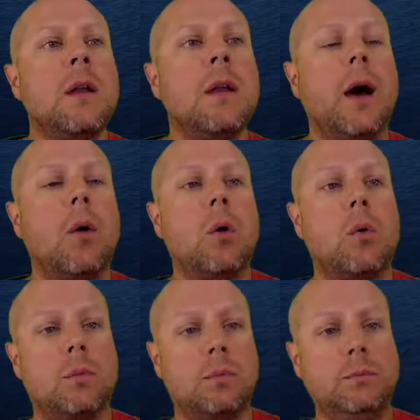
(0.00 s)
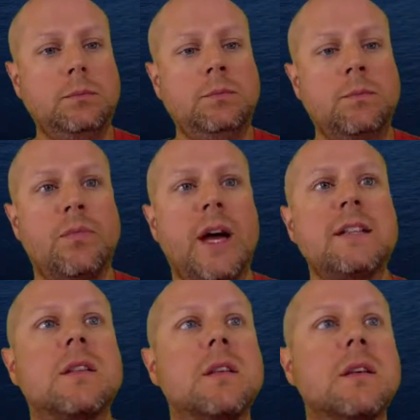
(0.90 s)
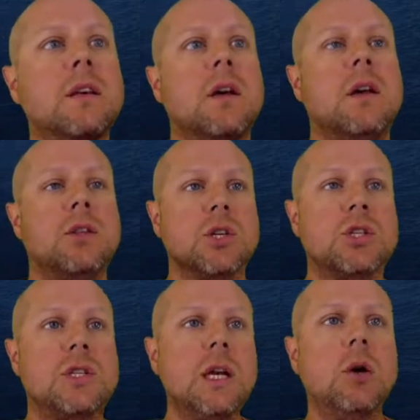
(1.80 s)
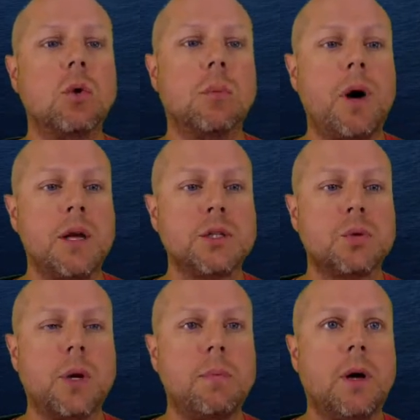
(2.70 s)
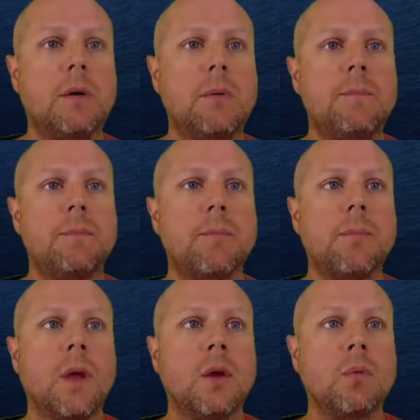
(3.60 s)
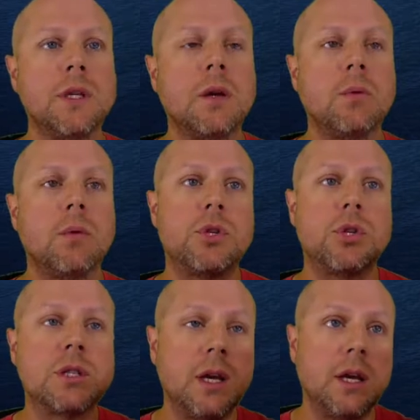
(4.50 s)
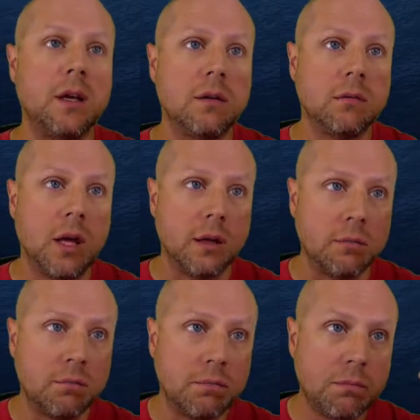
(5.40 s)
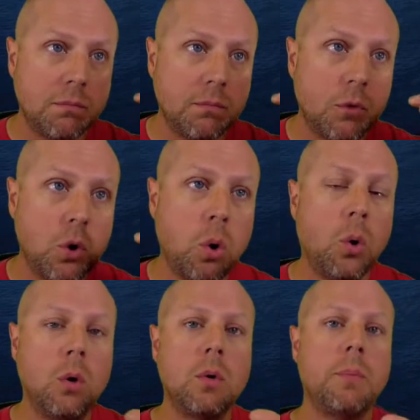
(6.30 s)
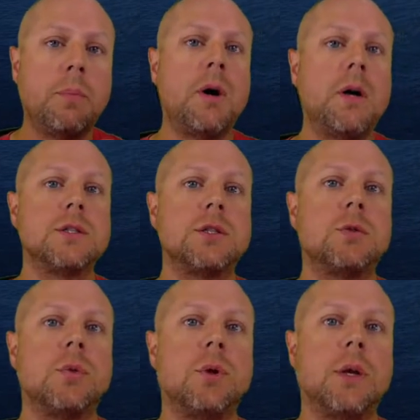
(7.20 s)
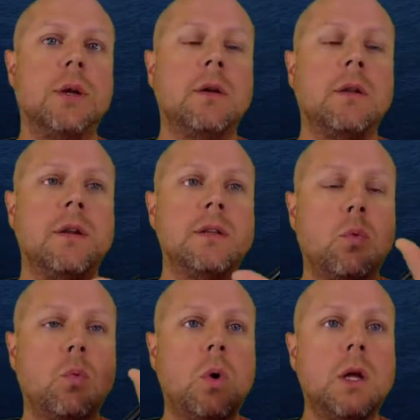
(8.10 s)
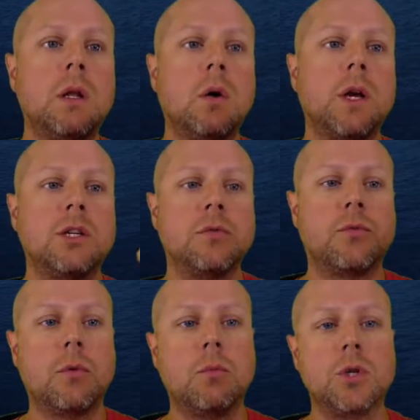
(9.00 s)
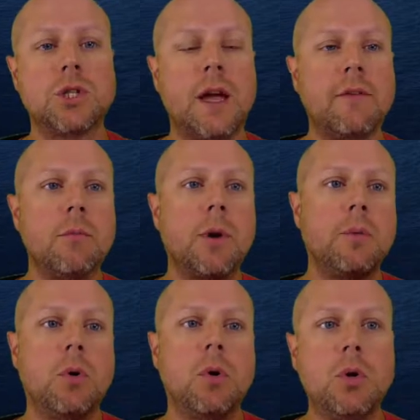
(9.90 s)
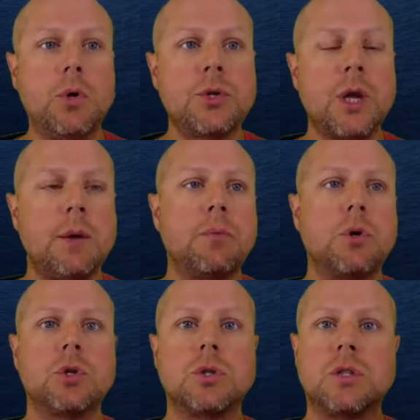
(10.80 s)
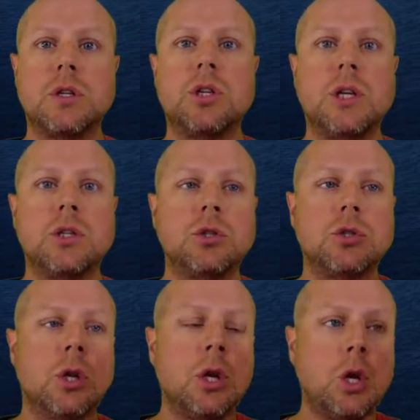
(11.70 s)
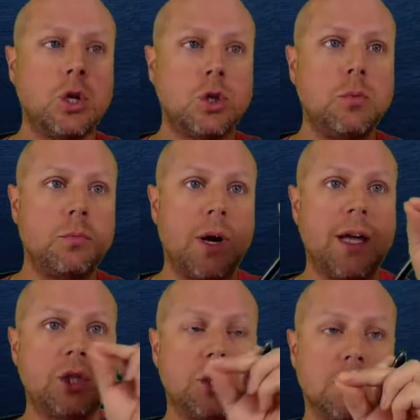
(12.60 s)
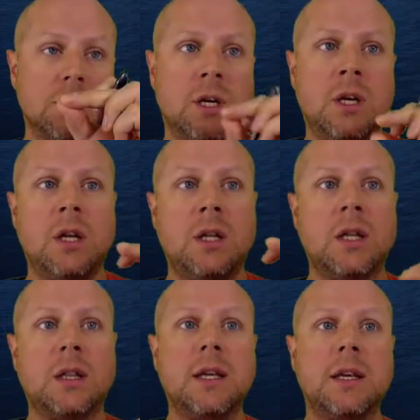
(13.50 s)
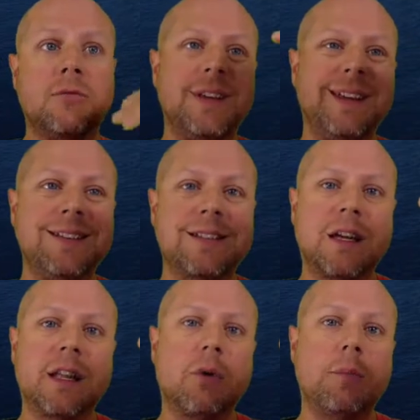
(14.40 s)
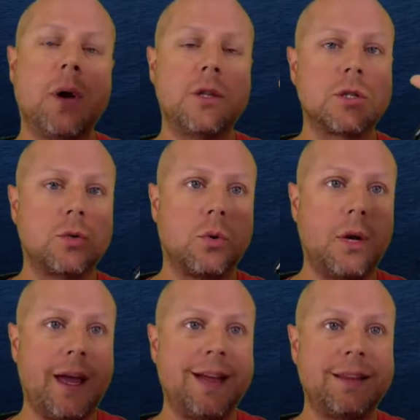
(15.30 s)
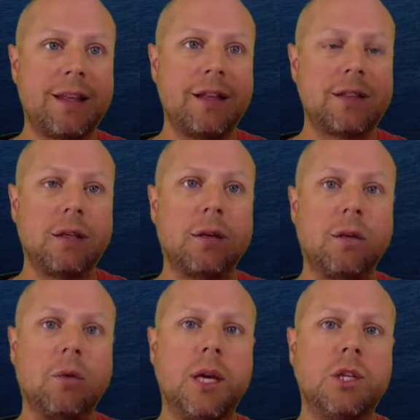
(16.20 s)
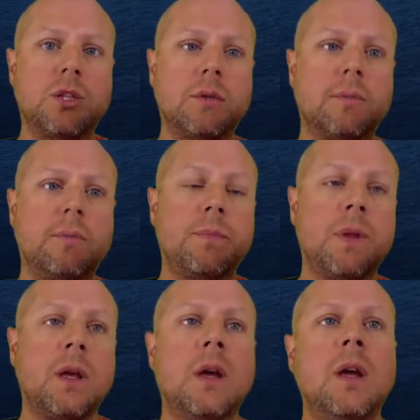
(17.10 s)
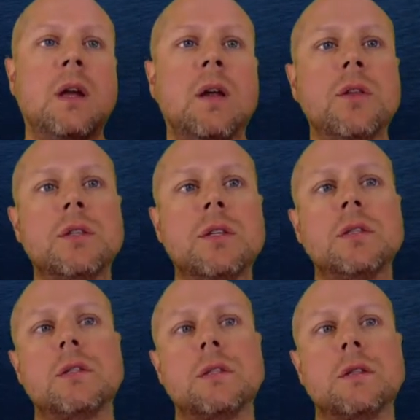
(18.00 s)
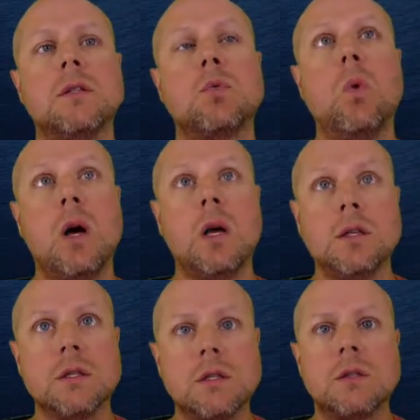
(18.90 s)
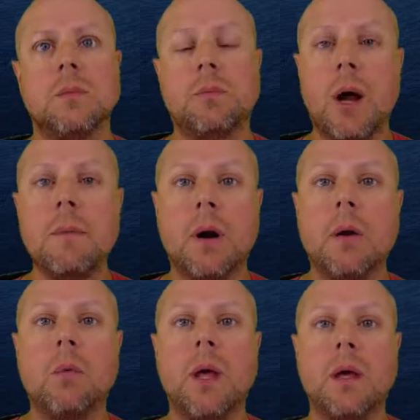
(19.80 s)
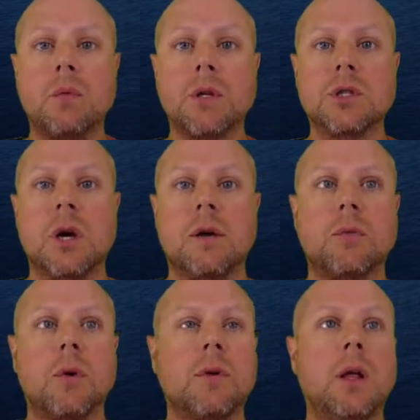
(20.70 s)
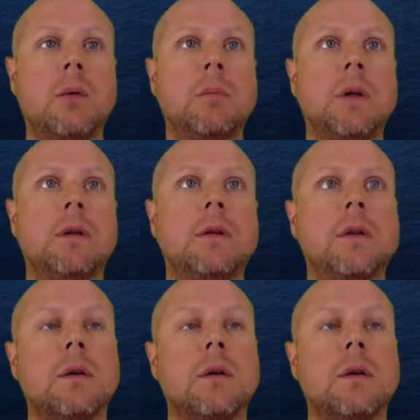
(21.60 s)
Now, that's the single repository model, and we're dealing with just a core repository that is in one location from which everybody pulls and pushes their changes to branches that live inside that repository at that single location. Now, this was the primary way in which software developers